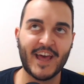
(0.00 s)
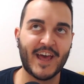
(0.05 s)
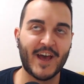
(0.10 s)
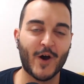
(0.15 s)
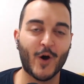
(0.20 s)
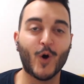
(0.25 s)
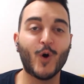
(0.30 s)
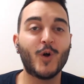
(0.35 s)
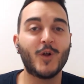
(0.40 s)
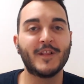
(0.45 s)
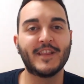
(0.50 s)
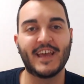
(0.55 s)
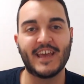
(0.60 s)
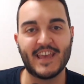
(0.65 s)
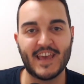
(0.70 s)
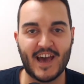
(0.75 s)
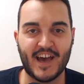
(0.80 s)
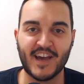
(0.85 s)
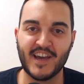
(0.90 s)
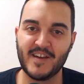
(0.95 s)
all
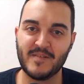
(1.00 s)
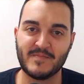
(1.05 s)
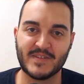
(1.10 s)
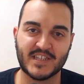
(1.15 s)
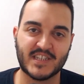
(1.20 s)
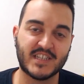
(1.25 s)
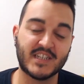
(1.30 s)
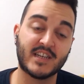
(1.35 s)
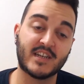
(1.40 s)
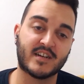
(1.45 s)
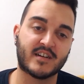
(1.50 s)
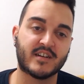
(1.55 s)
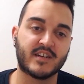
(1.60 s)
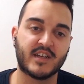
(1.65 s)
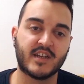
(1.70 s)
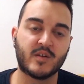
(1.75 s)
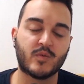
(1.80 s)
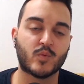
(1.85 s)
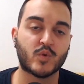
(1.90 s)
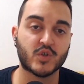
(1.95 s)
AI, machine
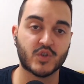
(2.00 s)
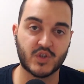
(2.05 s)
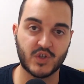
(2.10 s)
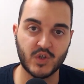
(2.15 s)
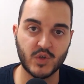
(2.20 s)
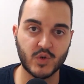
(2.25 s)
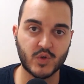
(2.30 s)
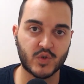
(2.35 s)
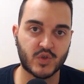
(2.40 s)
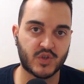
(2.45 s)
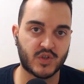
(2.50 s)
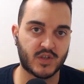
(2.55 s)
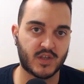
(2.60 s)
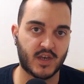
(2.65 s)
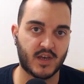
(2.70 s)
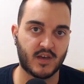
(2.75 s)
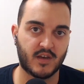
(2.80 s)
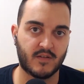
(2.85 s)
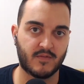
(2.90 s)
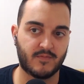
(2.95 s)
learning was used
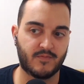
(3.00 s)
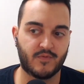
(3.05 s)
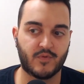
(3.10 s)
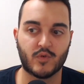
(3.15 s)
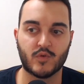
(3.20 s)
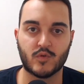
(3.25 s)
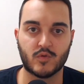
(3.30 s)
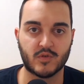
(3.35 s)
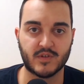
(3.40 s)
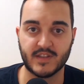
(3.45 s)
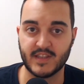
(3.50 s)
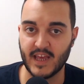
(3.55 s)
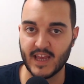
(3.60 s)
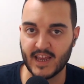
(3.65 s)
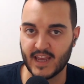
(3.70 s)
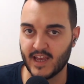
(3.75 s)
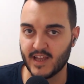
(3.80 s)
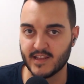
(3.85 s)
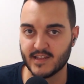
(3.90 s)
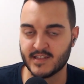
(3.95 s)
for
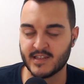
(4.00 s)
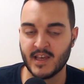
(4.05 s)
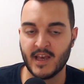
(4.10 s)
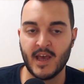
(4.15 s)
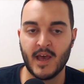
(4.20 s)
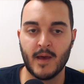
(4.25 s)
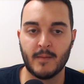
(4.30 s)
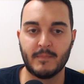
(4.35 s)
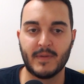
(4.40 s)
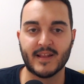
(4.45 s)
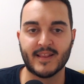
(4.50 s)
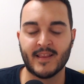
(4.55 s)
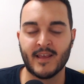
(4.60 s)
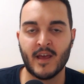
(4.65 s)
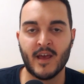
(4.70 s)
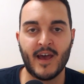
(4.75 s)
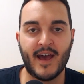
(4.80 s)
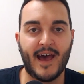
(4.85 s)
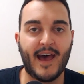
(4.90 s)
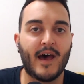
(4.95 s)
decades. But
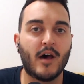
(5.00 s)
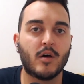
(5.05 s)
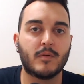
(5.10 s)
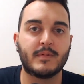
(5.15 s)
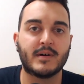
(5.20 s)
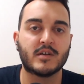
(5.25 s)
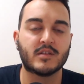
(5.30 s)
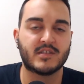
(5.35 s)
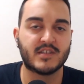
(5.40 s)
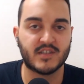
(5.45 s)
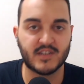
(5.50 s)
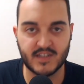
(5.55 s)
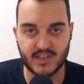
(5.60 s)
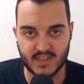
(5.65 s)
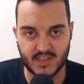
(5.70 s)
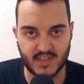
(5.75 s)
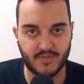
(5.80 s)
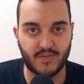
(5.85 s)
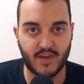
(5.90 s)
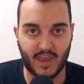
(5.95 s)
how about
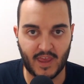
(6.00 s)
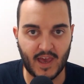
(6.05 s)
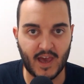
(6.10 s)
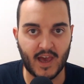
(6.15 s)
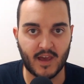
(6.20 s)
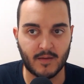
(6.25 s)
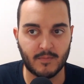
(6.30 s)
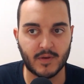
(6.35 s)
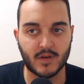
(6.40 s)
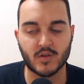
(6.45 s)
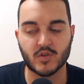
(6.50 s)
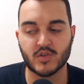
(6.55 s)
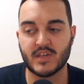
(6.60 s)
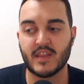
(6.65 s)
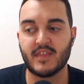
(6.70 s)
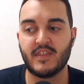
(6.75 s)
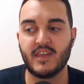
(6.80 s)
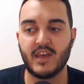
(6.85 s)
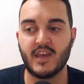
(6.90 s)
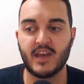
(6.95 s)
generative AI? Because I
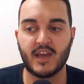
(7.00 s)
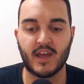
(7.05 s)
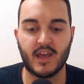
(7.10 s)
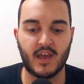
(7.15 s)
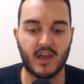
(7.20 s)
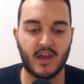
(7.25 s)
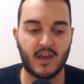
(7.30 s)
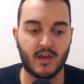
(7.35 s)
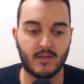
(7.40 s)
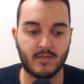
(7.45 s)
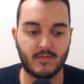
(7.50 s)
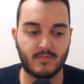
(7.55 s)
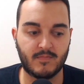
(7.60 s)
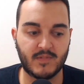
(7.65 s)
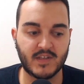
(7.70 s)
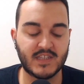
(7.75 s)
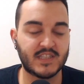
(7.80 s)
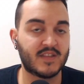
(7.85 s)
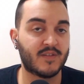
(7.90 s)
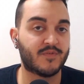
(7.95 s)
think
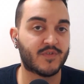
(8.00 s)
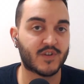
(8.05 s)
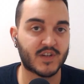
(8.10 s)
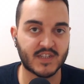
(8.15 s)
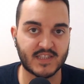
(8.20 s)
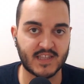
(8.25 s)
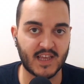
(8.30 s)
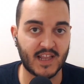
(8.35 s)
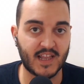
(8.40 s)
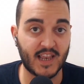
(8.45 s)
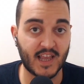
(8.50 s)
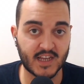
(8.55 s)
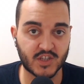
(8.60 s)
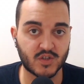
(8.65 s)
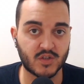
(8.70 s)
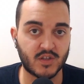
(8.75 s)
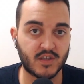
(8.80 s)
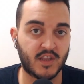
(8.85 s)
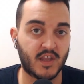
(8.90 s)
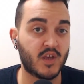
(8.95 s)
this is the first
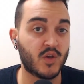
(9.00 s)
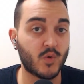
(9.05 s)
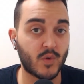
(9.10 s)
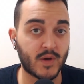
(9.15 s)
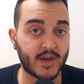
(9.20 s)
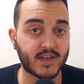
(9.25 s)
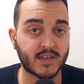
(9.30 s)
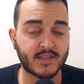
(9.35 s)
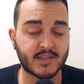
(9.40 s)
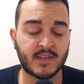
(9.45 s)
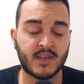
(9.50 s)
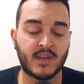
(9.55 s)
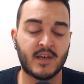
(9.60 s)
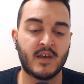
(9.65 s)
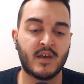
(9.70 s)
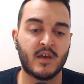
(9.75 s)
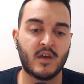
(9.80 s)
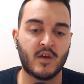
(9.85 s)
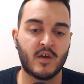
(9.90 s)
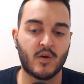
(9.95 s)
election in the US
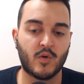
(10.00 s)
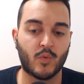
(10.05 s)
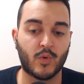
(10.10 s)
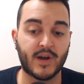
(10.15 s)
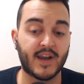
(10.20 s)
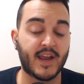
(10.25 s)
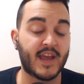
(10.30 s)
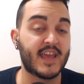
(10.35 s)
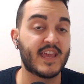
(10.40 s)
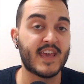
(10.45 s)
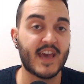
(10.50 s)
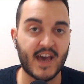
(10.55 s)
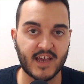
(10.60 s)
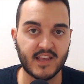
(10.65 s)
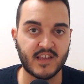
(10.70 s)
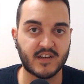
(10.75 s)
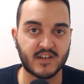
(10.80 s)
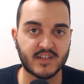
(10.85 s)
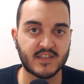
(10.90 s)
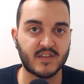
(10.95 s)
where AI,
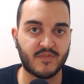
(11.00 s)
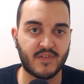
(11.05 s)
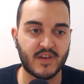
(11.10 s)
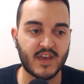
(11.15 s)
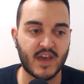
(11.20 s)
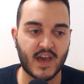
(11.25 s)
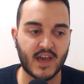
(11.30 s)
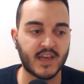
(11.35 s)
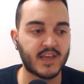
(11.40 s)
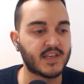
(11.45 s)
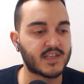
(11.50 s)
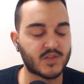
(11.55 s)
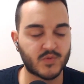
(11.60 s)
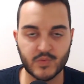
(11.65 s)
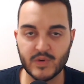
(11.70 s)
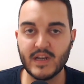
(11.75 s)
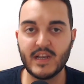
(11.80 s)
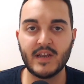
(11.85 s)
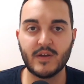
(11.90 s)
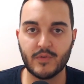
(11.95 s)
generative AI, is
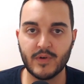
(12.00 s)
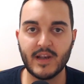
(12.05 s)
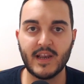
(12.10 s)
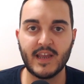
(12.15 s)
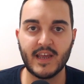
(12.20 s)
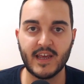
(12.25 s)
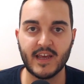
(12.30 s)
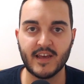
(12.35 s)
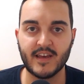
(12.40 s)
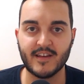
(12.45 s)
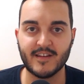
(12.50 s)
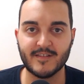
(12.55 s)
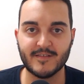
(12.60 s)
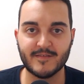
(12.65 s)
really